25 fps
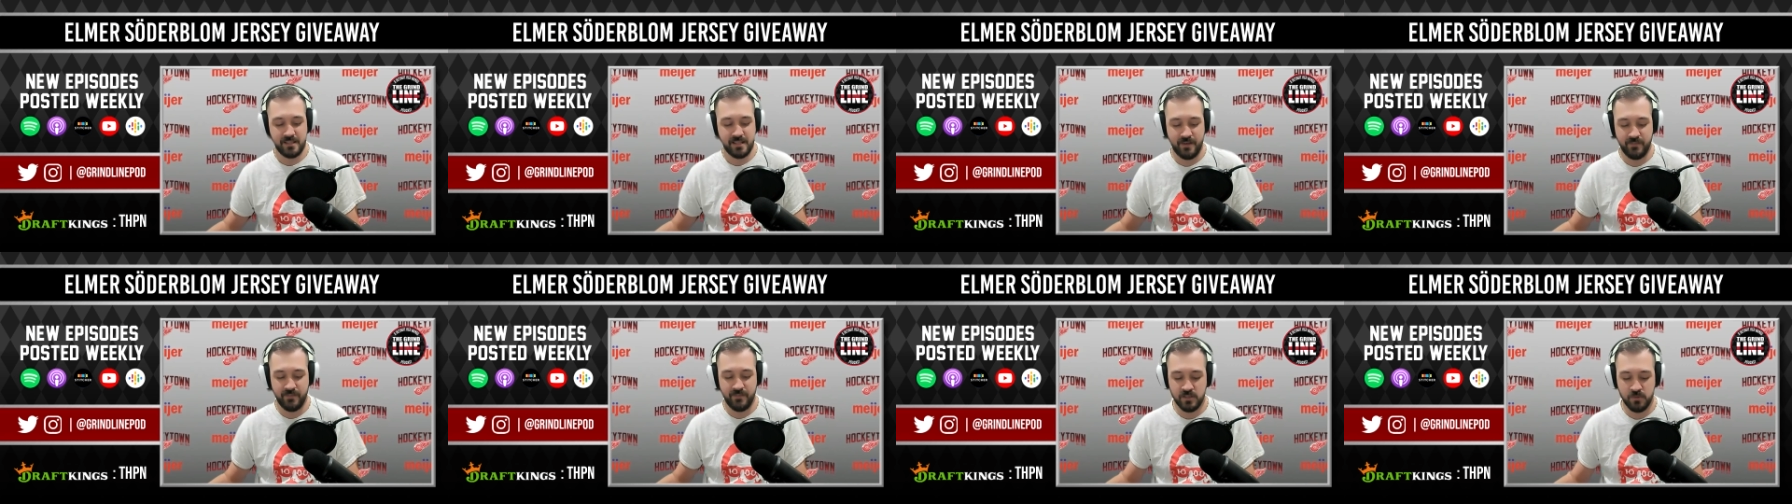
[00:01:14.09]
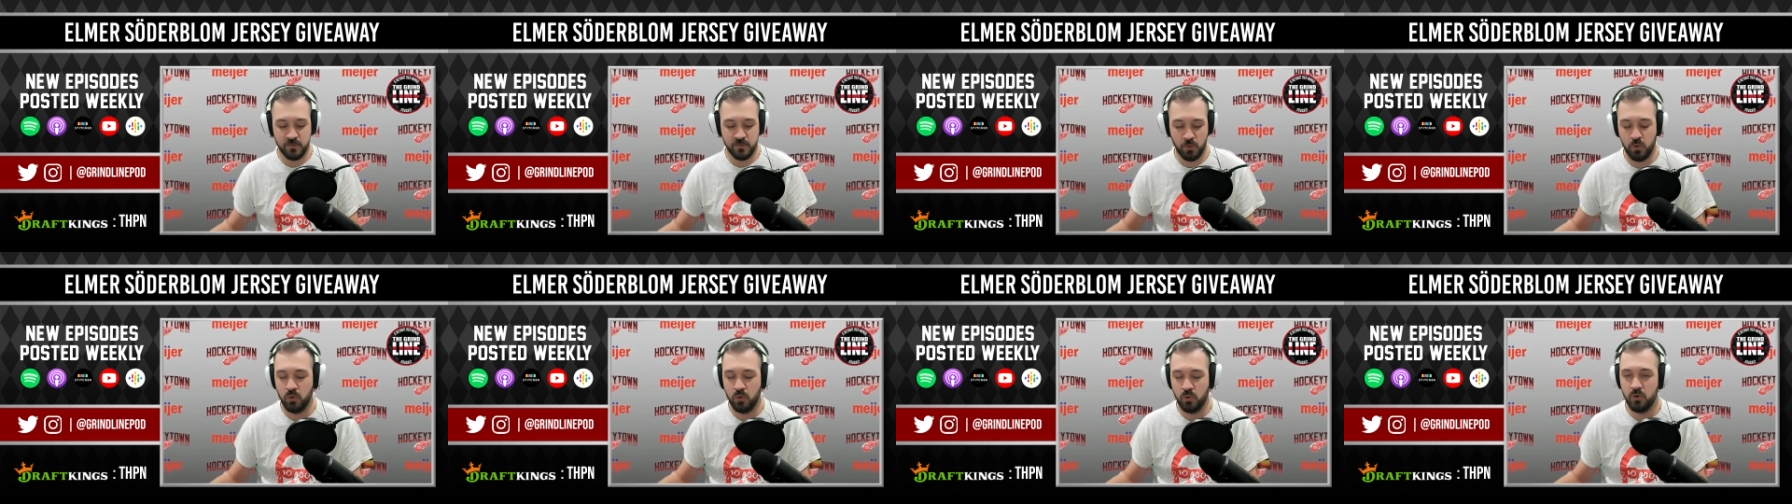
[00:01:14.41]
having
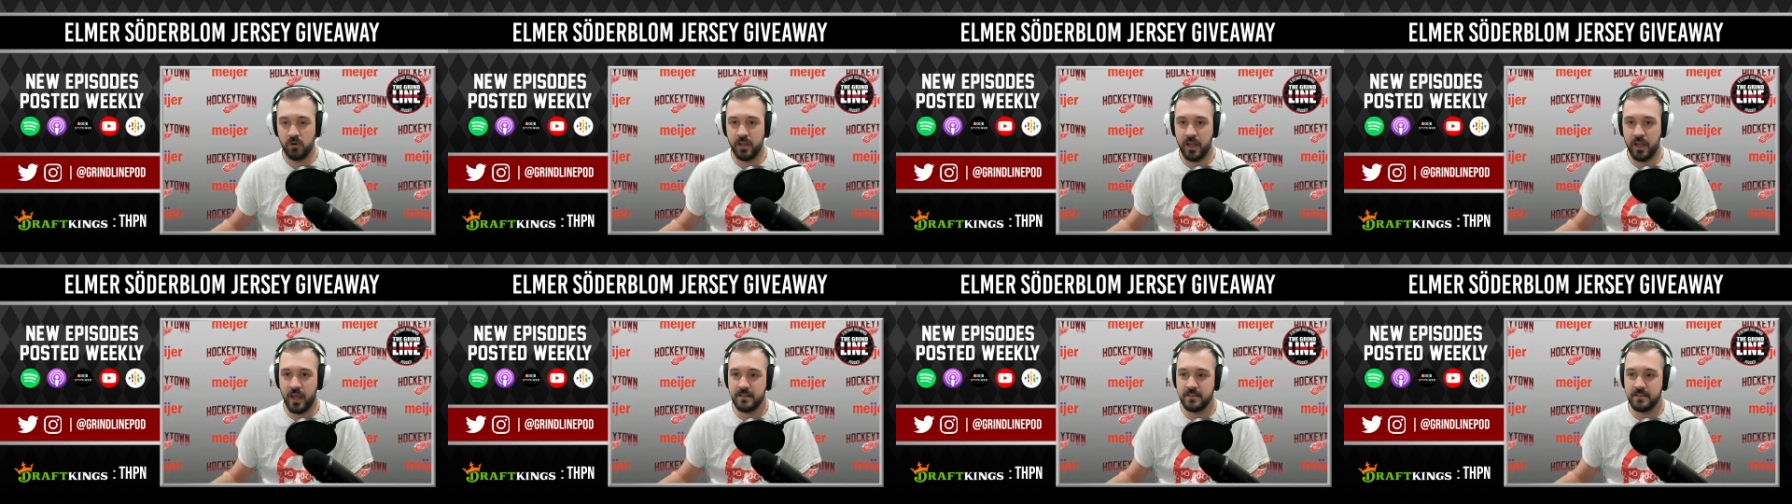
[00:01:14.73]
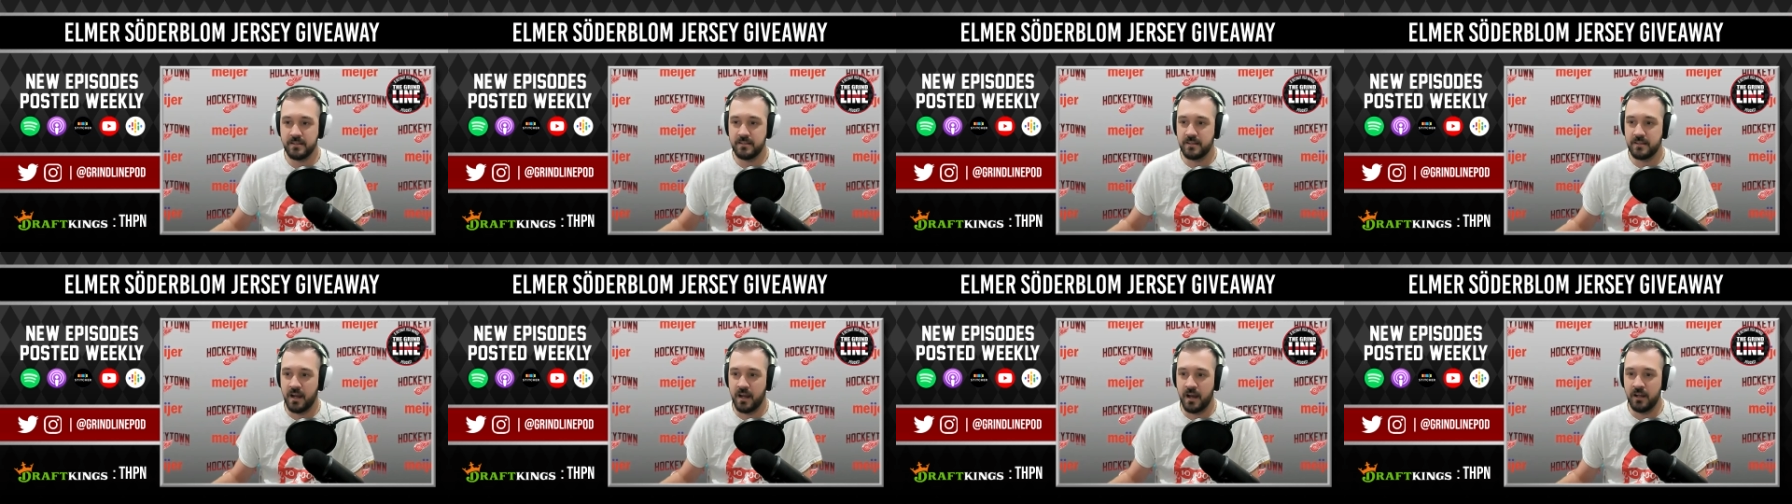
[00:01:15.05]
some cool
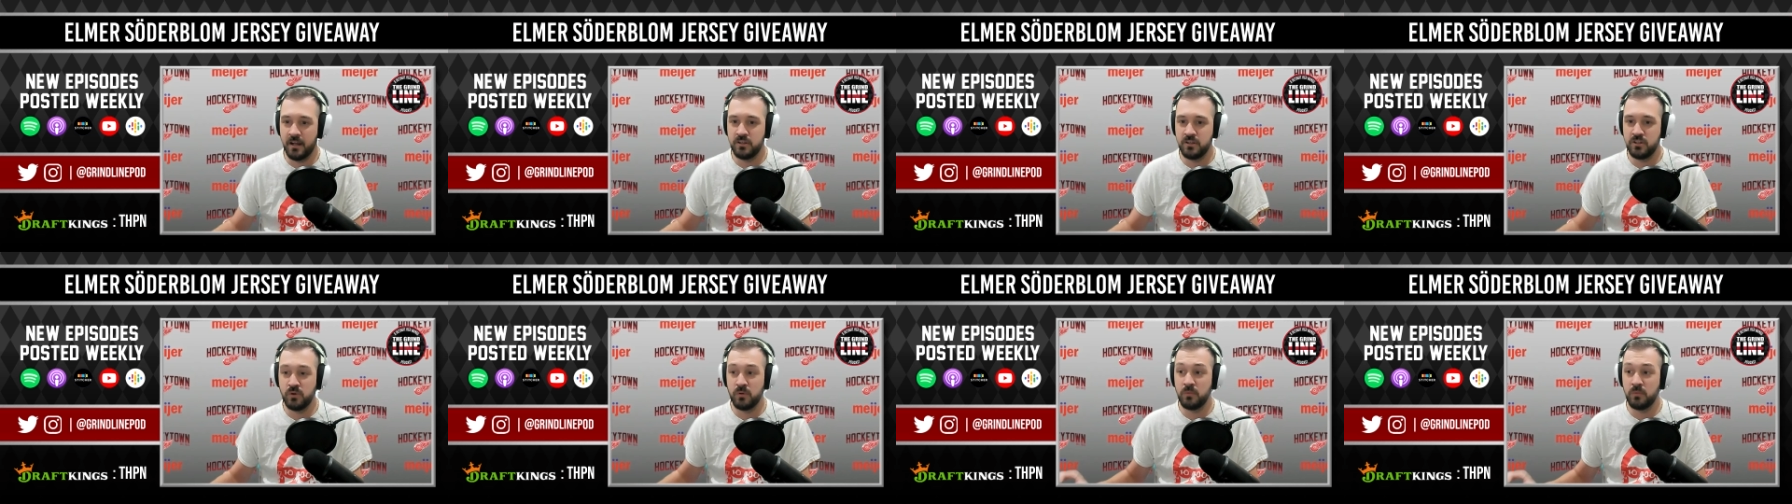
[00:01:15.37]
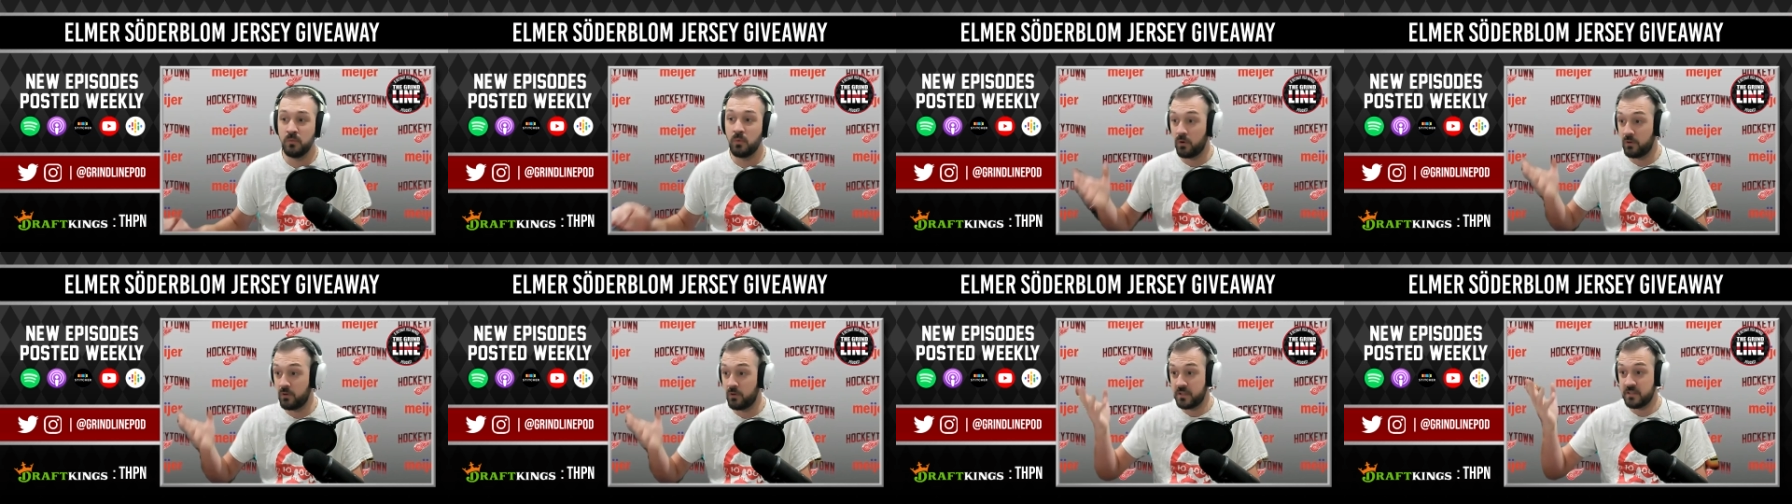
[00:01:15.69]
guests on, doing
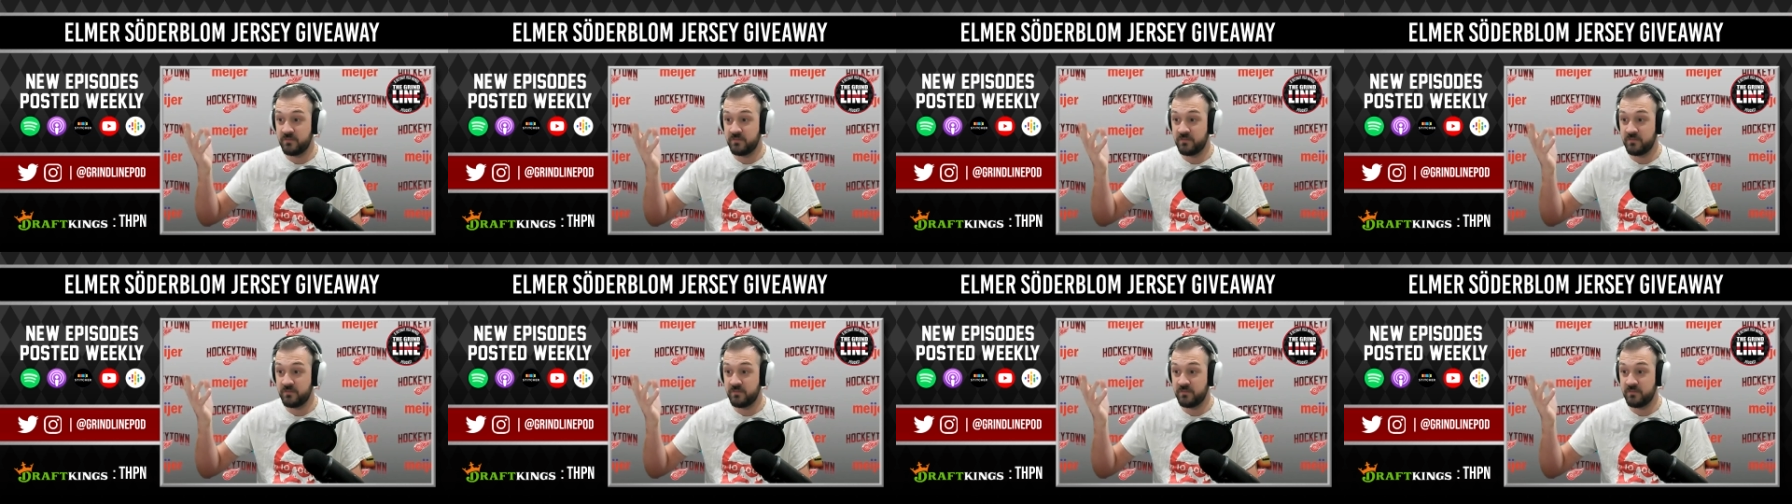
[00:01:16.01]
more of these